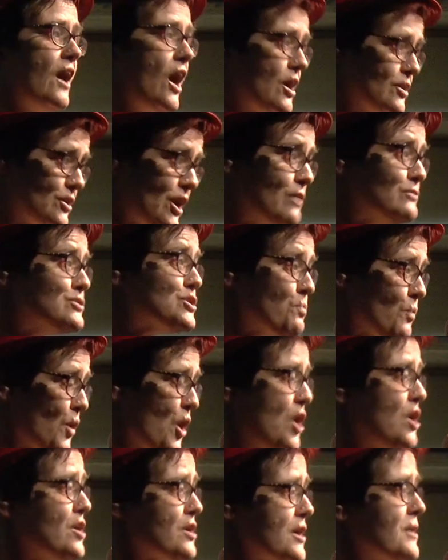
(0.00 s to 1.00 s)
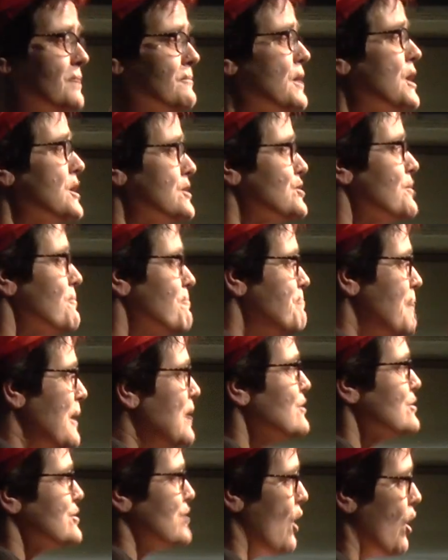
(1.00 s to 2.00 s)
I'll go to work, some
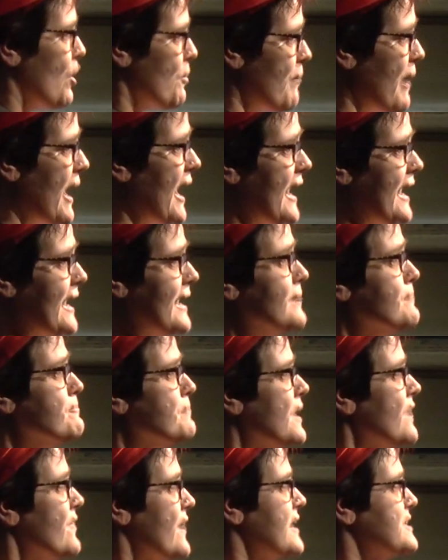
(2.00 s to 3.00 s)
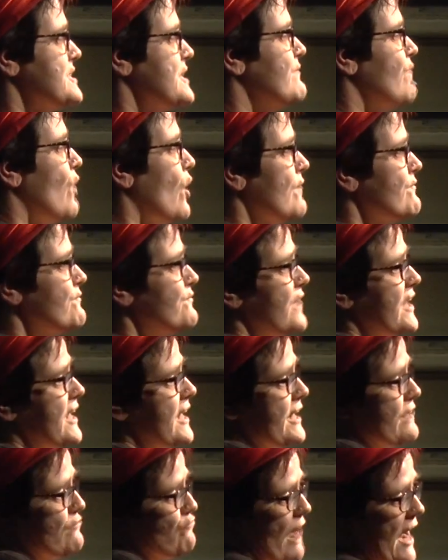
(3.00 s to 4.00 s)
bills I'll pay, that's if I'm
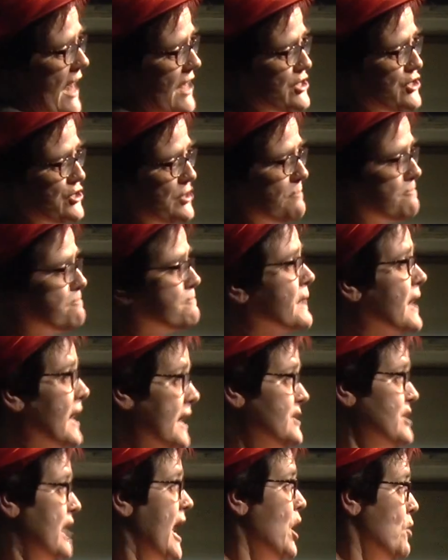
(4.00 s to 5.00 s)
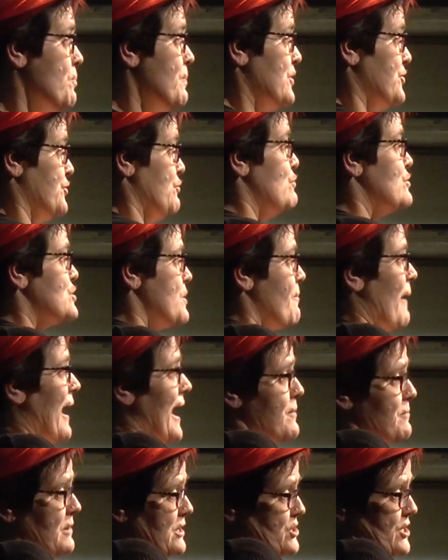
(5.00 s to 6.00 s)
feeling rash. To help it through to
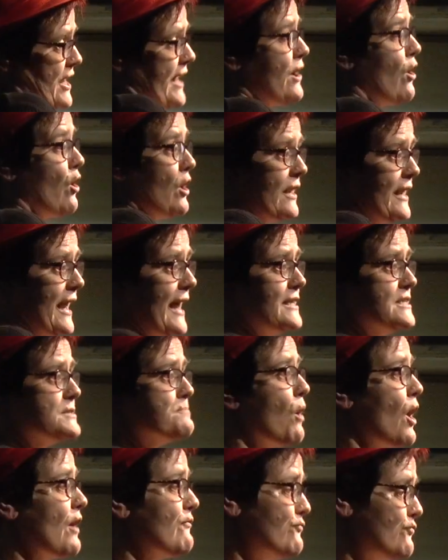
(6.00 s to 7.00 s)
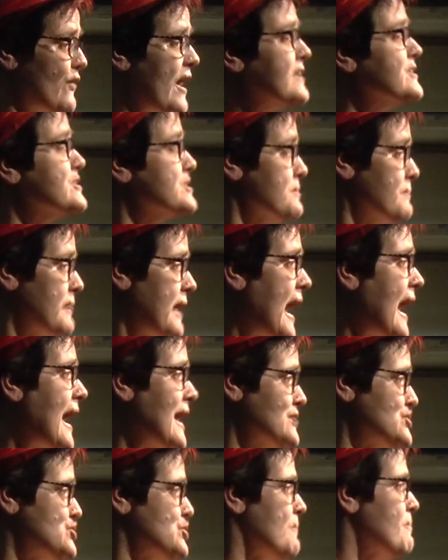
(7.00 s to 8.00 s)
payment day, I'll lend my friends some
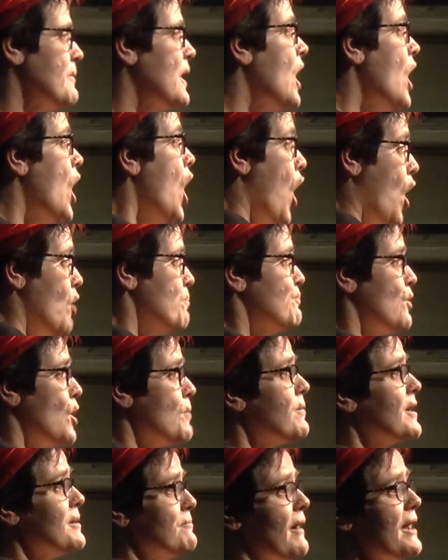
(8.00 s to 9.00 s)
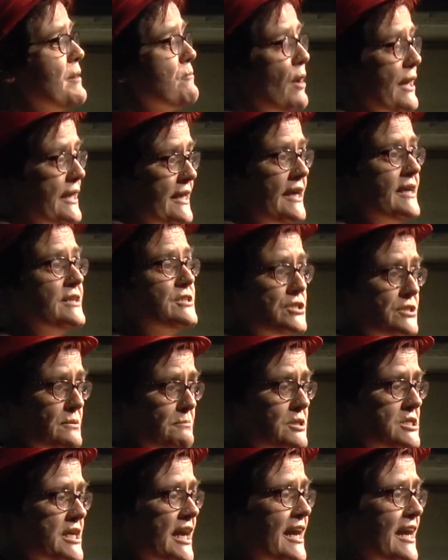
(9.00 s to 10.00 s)
cash. I'll probably make my kids
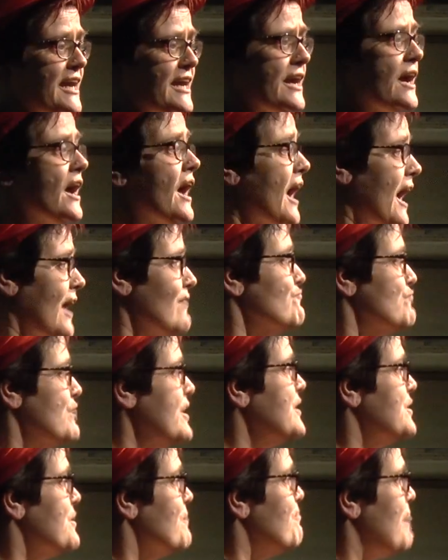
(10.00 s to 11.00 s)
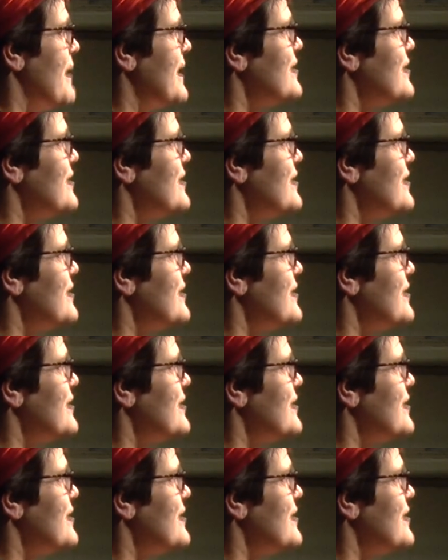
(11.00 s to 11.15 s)
some tea and read them